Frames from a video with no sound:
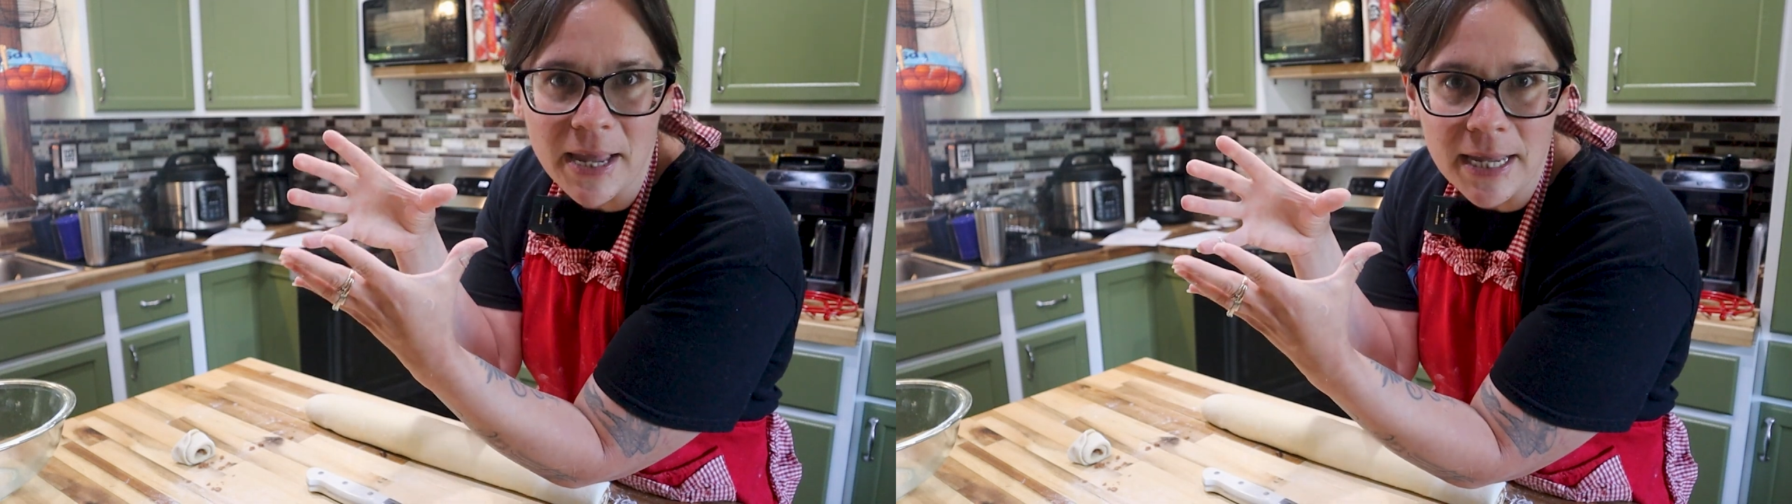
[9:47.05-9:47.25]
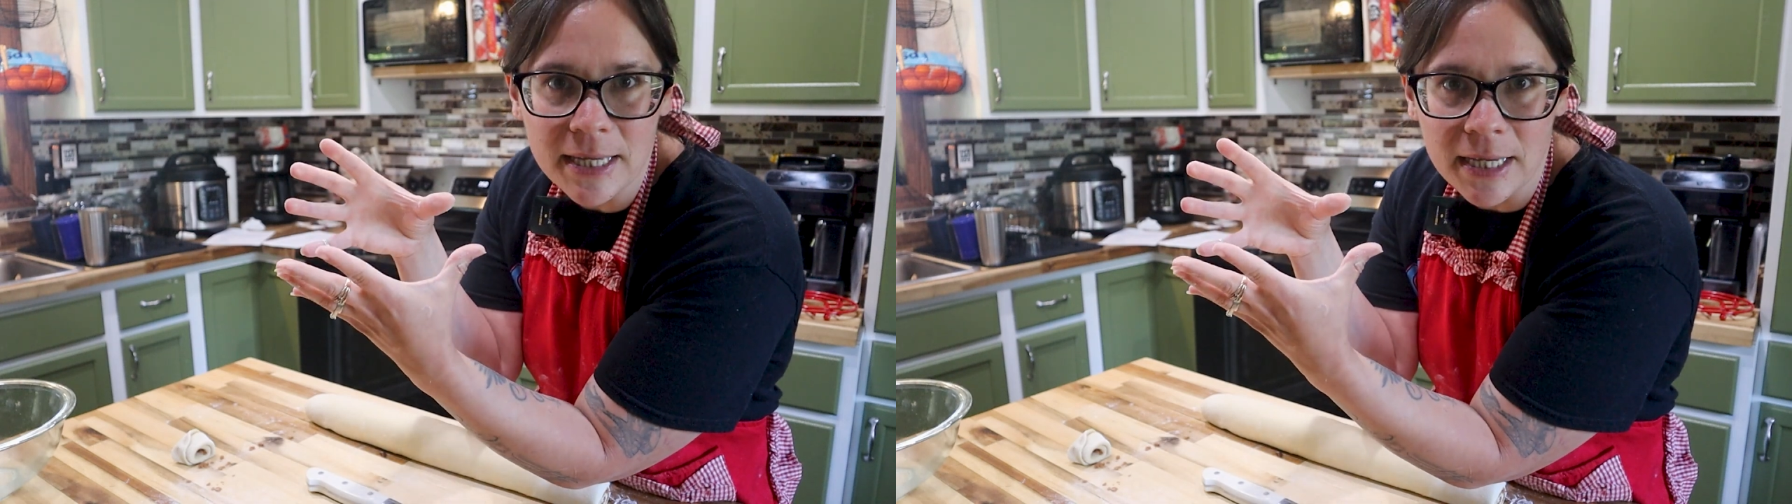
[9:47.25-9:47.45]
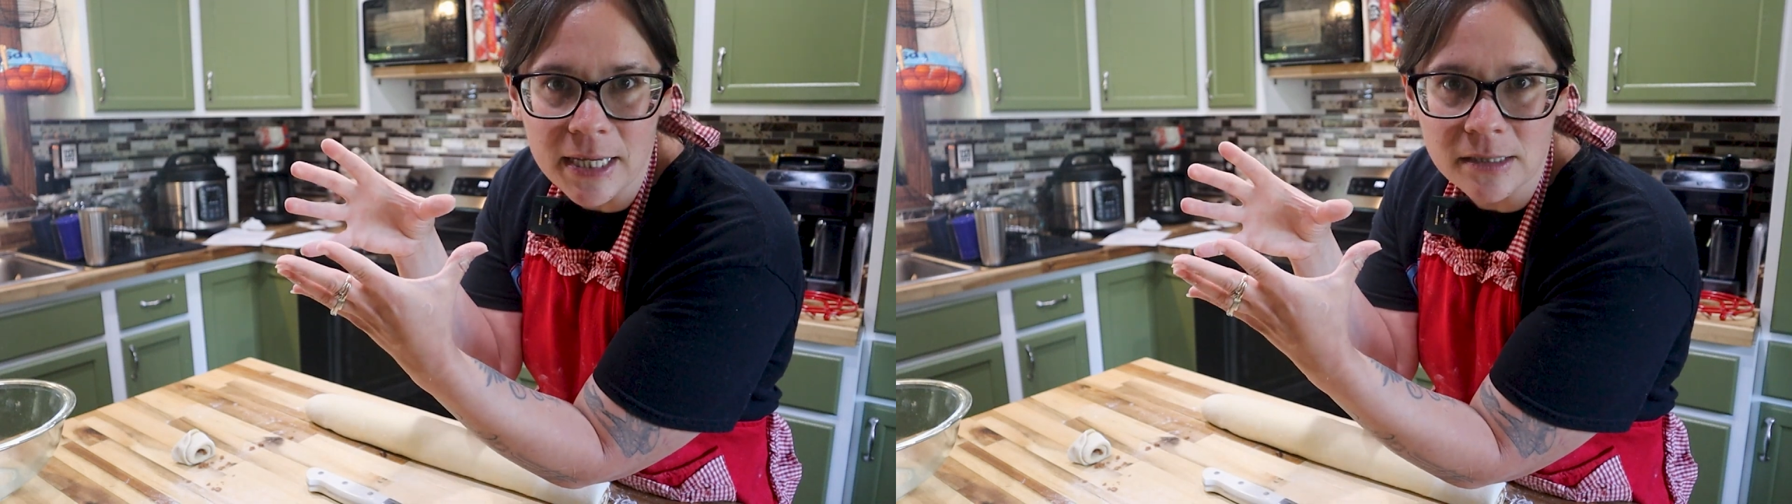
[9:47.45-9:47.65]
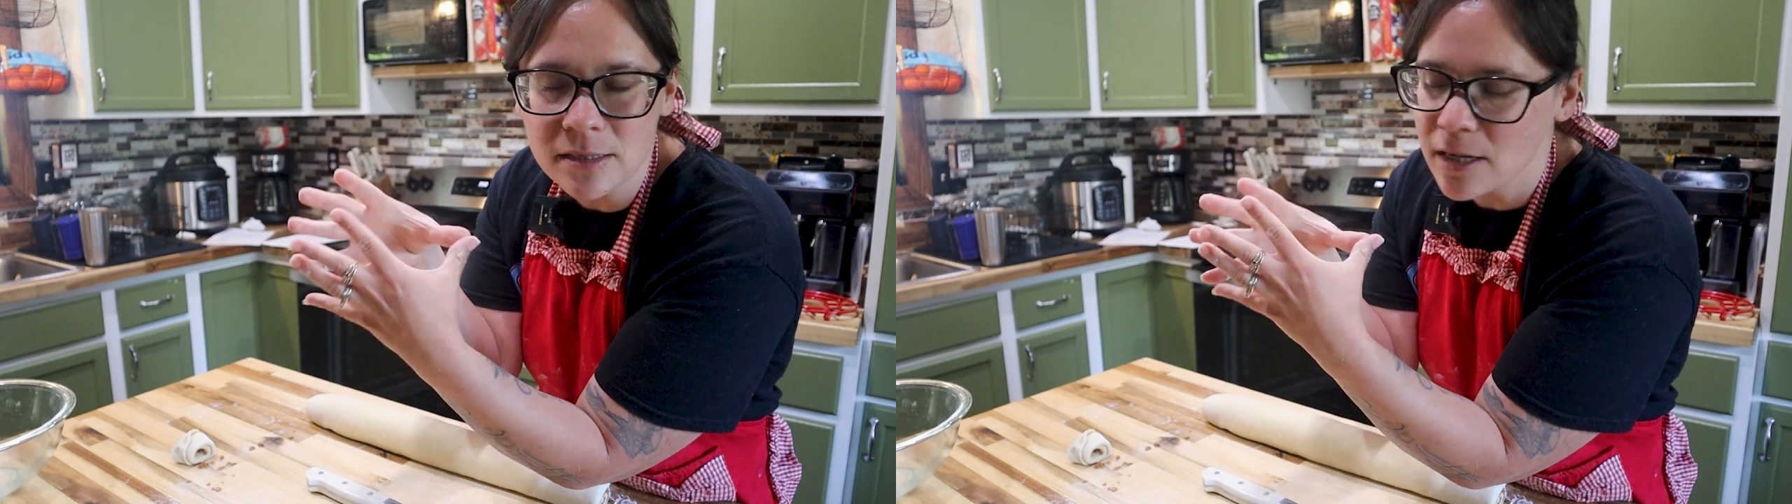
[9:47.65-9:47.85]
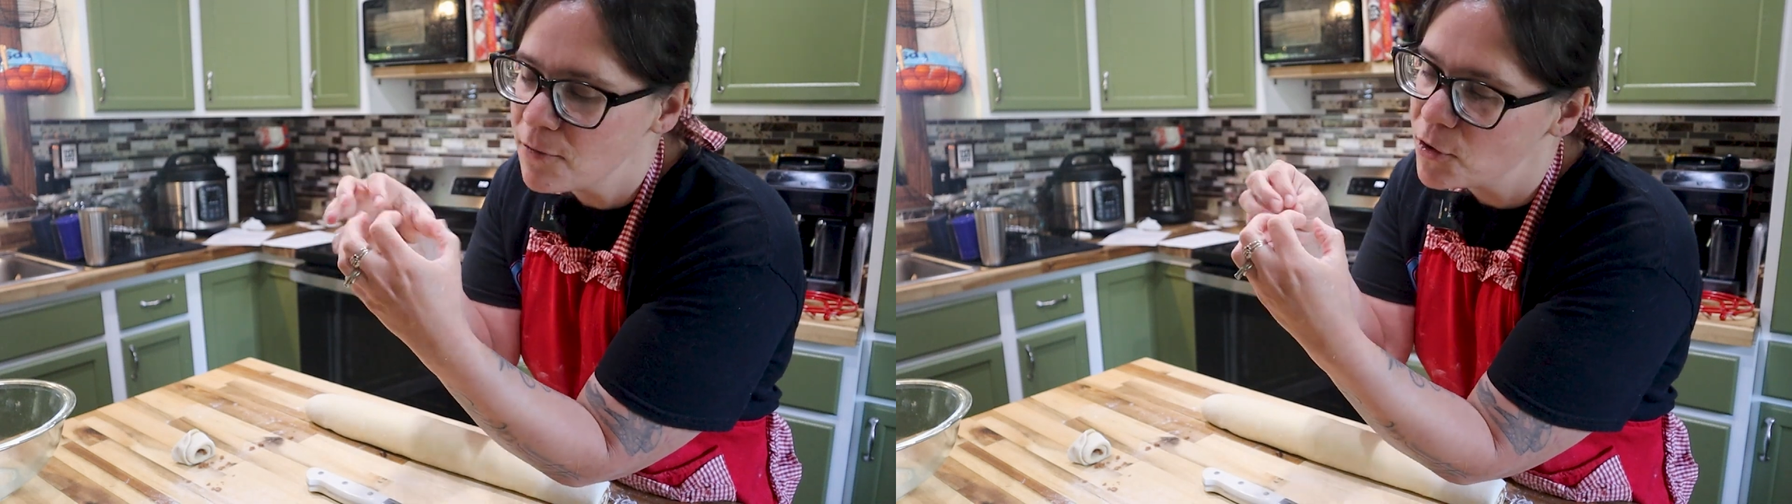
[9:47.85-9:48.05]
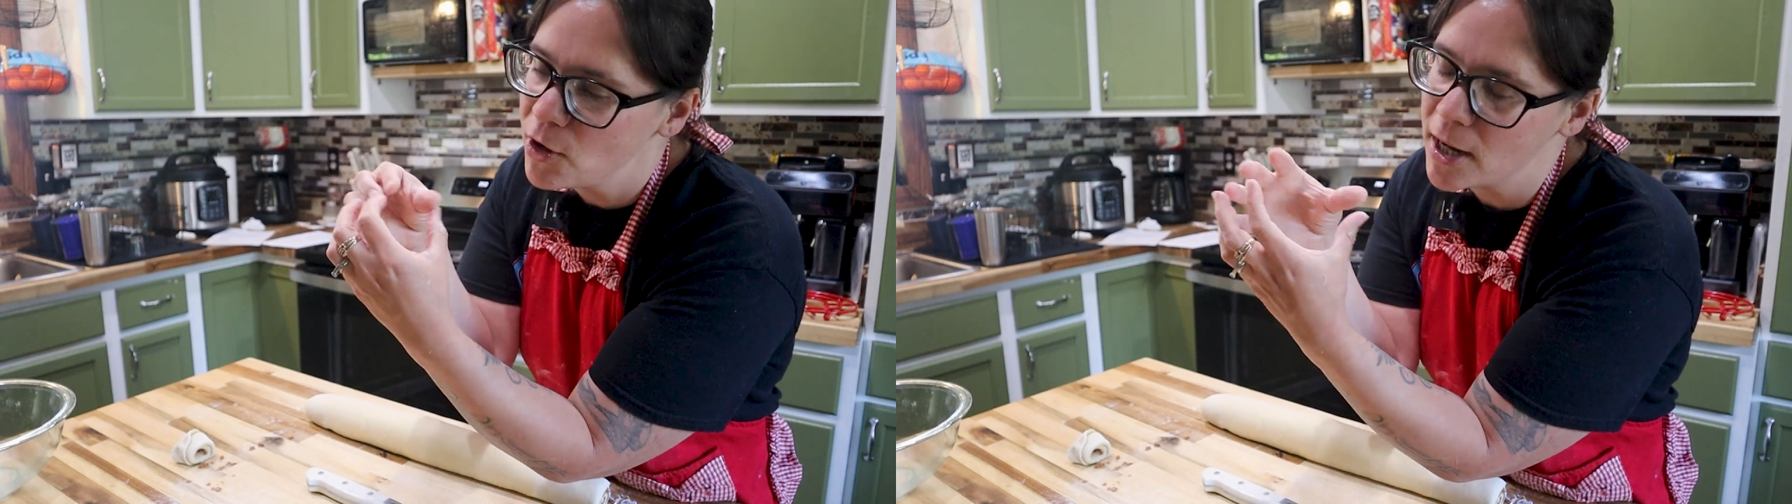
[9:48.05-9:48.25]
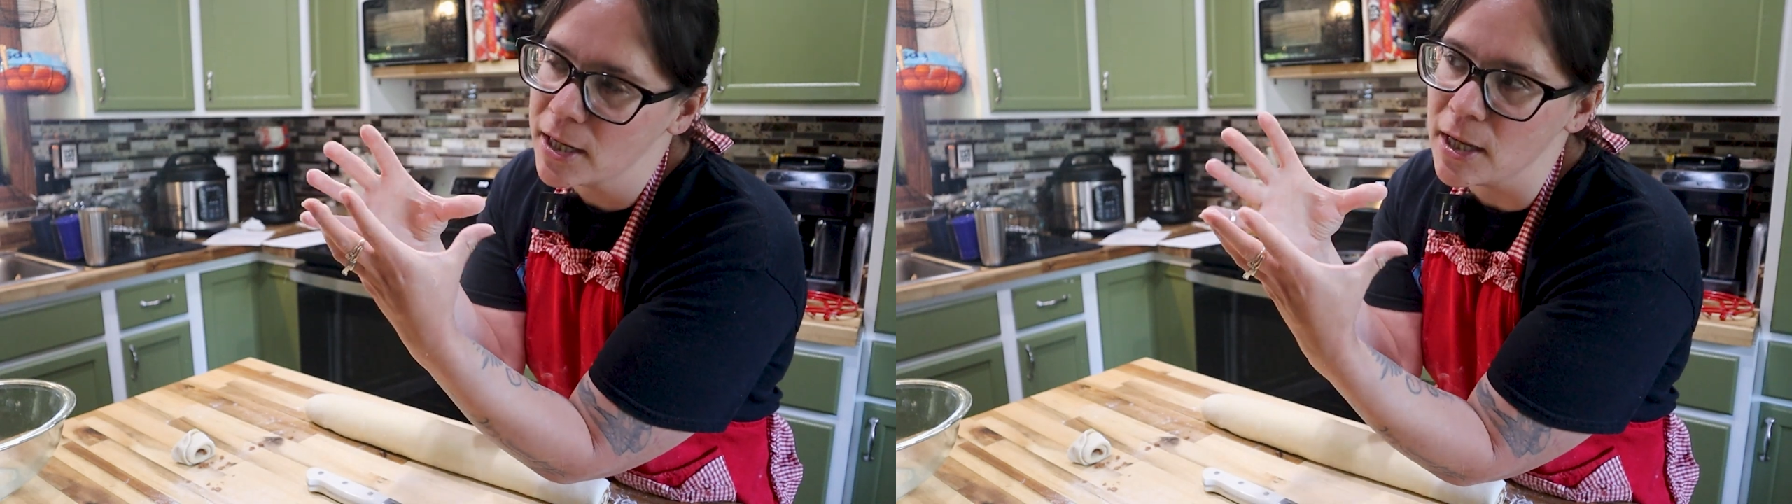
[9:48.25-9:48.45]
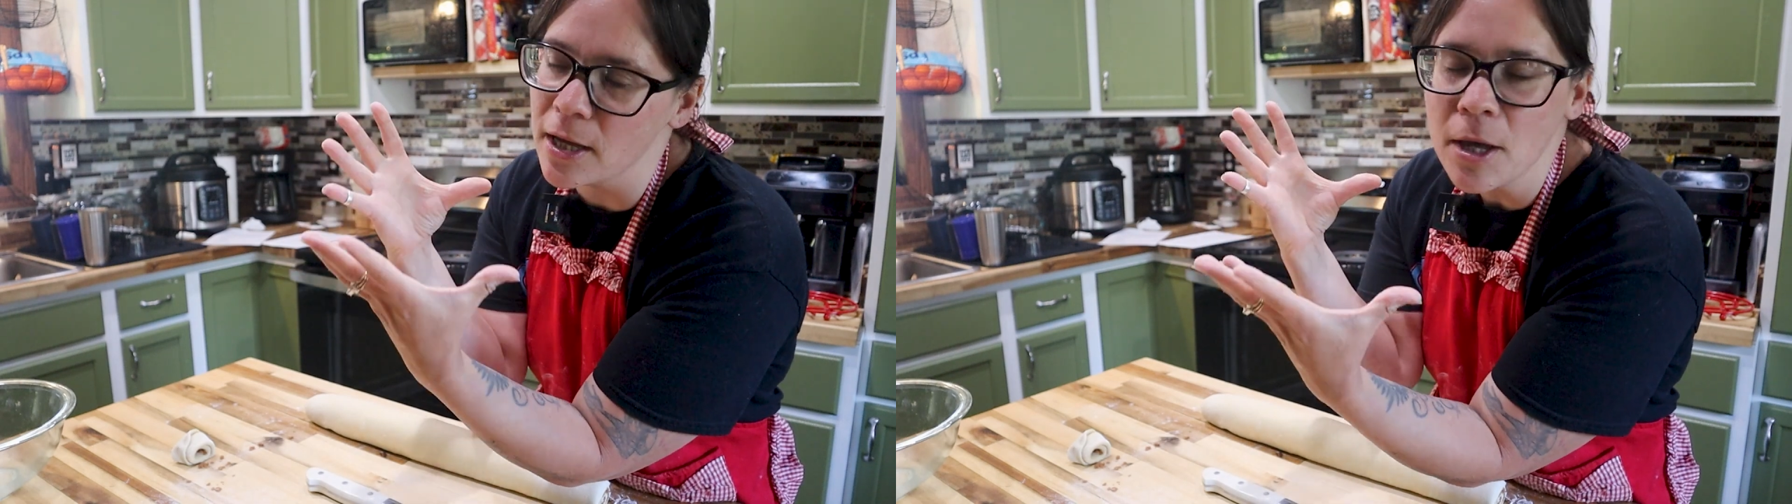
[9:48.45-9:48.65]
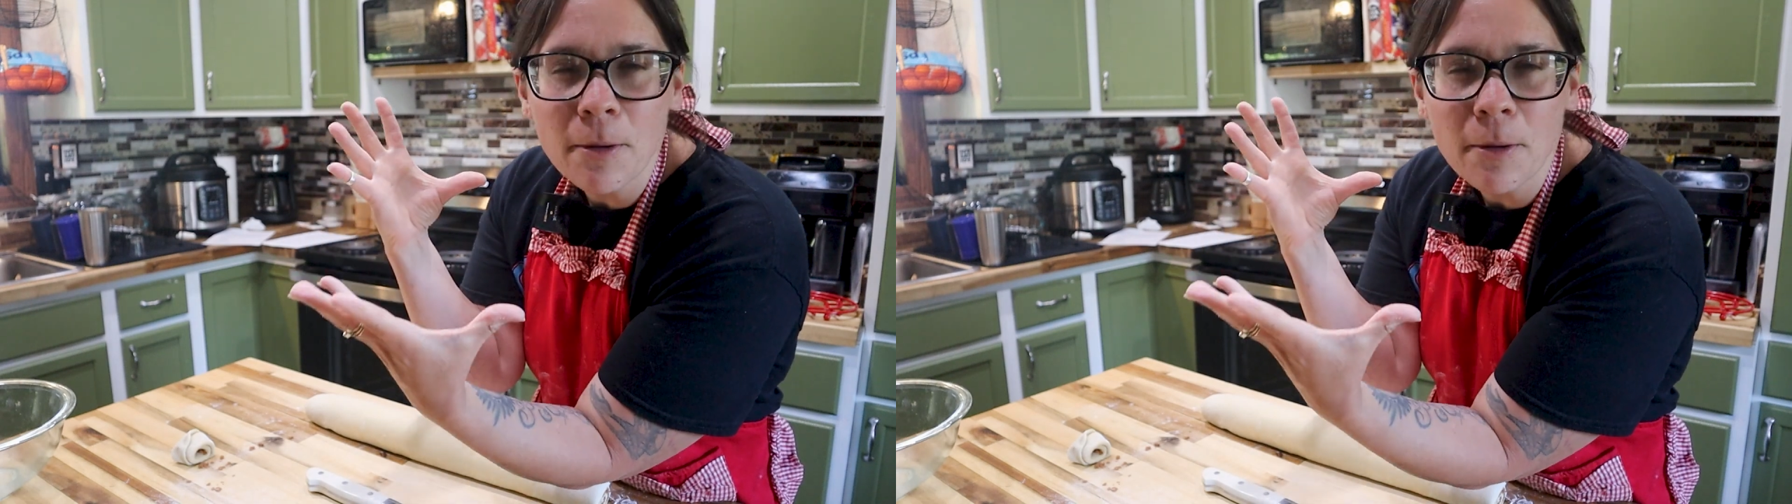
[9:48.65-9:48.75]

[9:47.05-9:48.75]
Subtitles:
baking and stuff, they're not gonna